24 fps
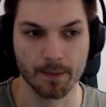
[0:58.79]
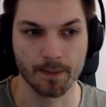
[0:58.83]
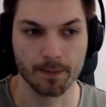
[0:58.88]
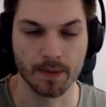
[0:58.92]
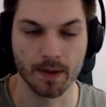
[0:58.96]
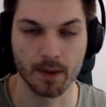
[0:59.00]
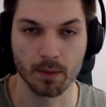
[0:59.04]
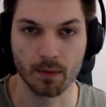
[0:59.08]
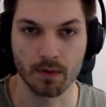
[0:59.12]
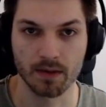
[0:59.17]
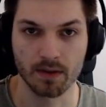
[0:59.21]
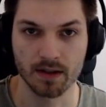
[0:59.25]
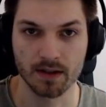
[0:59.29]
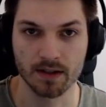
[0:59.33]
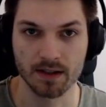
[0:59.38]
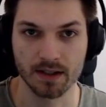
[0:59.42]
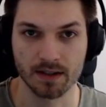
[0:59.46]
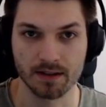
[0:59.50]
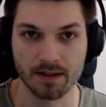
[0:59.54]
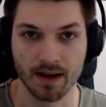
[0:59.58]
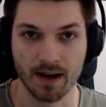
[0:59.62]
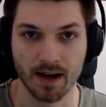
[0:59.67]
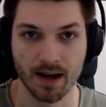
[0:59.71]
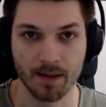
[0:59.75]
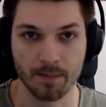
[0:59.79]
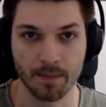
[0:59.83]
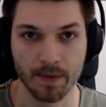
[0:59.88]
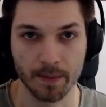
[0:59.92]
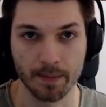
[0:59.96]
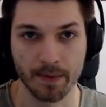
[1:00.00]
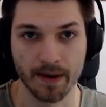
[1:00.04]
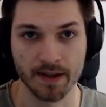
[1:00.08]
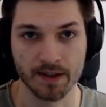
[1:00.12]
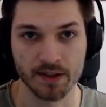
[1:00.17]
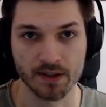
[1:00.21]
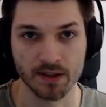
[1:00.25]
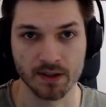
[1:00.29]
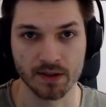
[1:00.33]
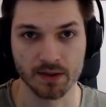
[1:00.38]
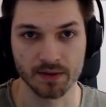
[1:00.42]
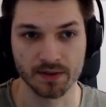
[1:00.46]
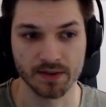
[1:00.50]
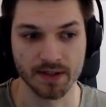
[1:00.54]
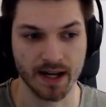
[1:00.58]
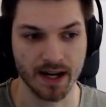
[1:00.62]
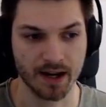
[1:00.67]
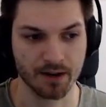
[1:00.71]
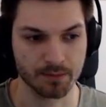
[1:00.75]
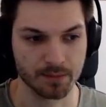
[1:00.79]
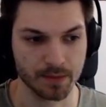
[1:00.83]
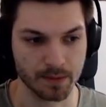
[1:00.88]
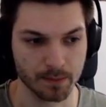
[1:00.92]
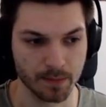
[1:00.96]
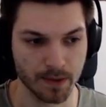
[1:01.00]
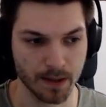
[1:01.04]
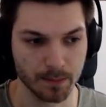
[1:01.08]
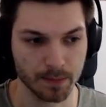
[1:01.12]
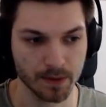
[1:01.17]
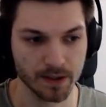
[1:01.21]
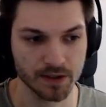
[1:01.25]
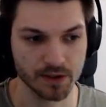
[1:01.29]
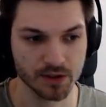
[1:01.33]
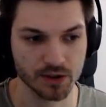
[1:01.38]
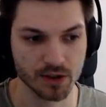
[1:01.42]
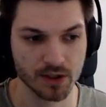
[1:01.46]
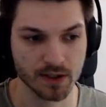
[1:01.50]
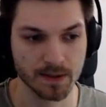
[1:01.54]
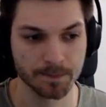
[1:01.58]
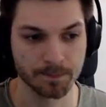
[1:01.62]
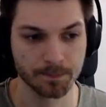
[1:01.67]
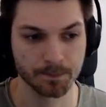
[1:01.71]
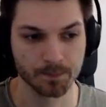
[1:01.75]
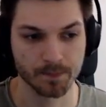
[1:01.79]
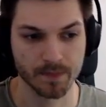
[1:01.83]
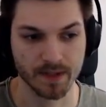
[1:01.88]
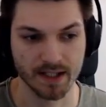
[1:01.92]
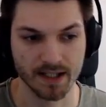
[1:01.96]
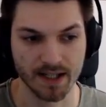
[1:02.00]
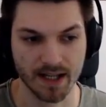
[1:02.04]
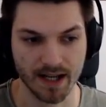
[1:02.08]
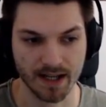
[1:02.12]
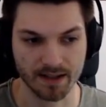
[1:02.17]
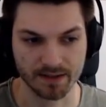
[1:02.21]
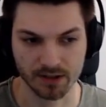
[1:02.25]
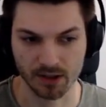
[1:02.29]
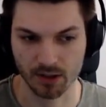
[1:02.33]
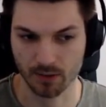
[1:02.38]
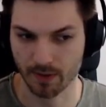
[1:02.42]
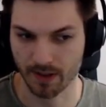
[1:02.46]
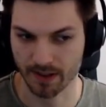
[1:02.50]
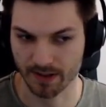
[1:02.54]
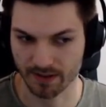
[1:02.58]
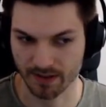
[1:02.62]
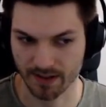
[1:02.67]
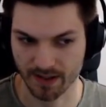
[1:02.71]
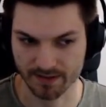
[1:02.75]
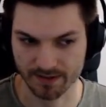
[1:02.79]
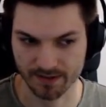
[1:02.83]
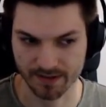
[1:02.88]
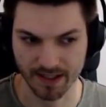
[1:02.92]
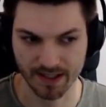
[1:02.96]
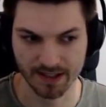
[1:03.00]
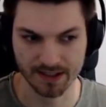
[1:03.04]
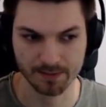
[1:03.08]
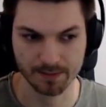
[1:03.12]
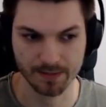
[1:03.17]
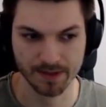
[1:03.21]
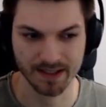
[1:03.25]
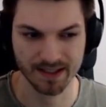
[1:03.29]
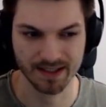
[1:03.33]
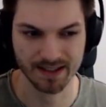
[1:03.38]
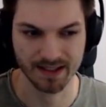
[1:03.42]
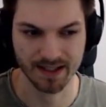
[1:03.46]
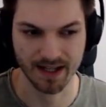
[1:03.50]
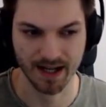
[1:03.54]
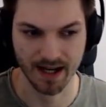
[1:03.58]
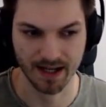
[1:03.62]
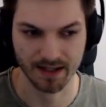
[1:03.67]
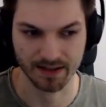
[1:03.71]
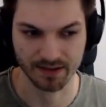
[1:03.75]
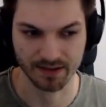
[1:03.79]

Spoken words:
within the time the patch notes have been published. It has quite a nice attack speed, it has